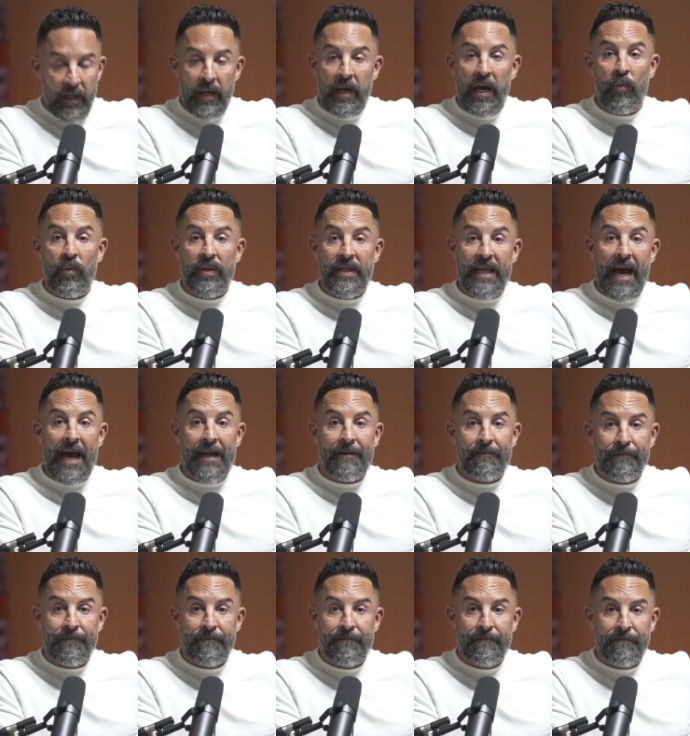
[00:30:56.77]
And with that,
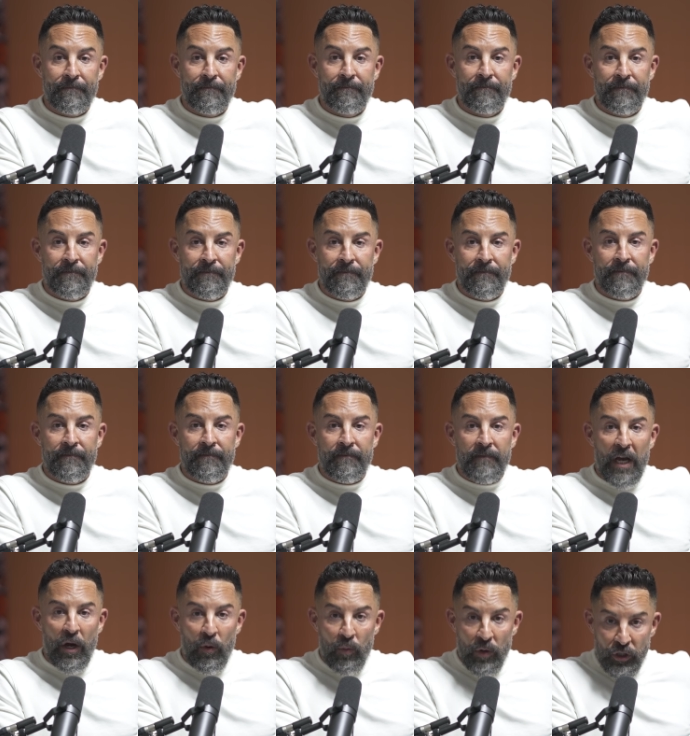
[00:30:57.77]

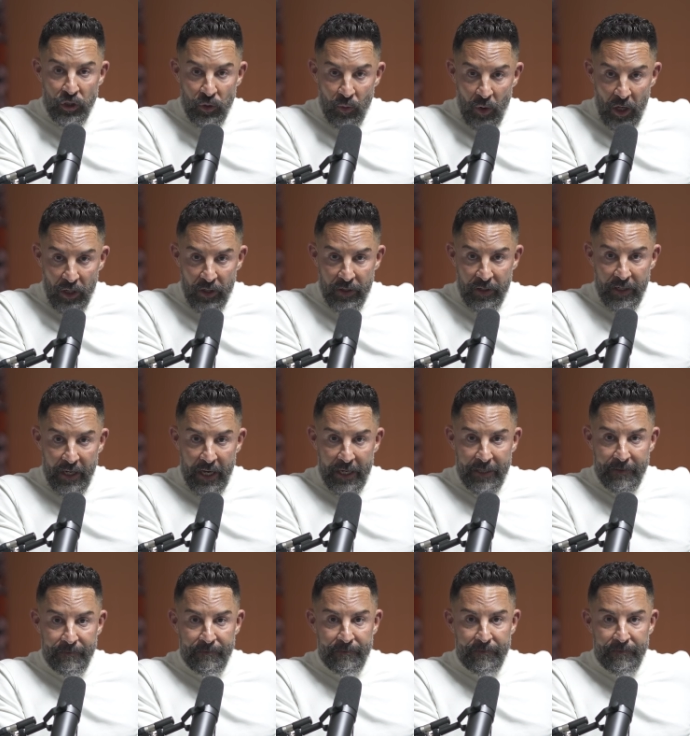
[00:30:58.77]
I wish you all a good night.
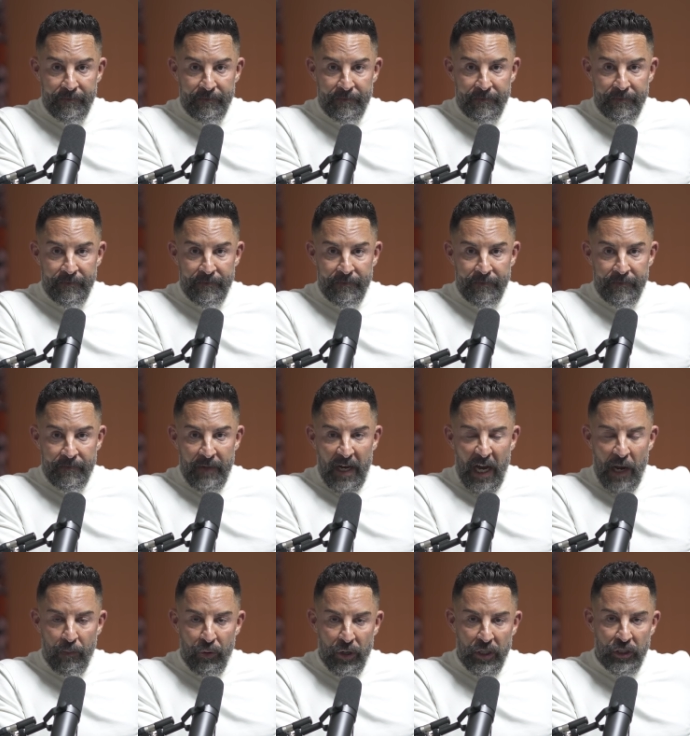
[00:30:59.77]

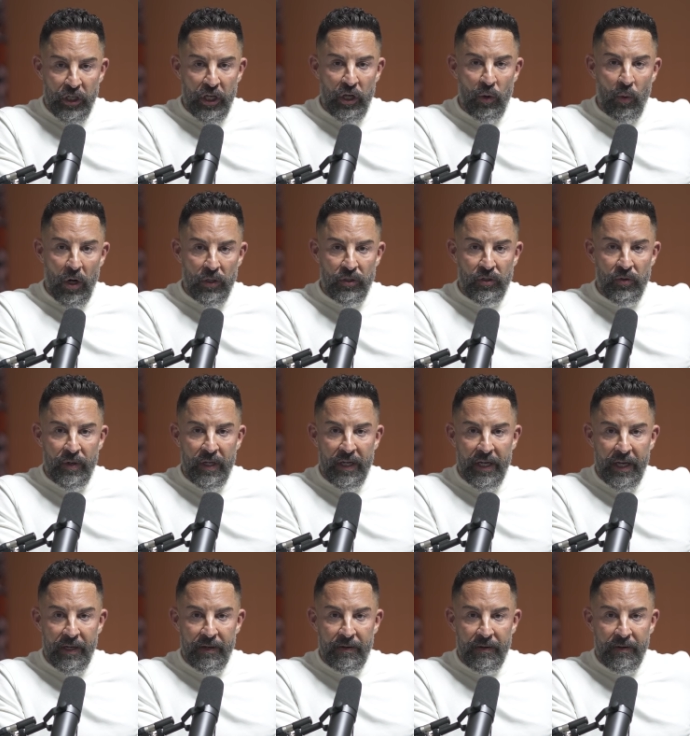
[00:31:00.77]
I appreciate you all tuning
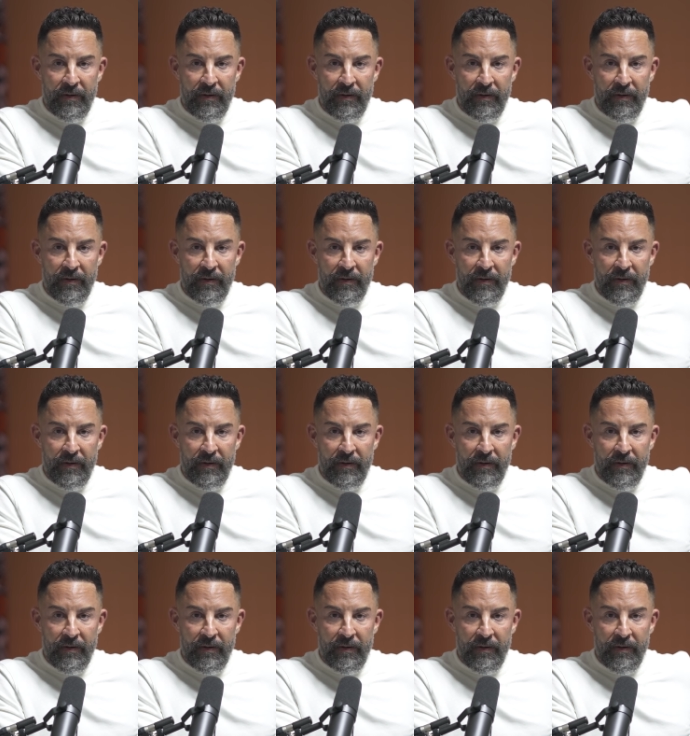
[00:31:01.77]
in,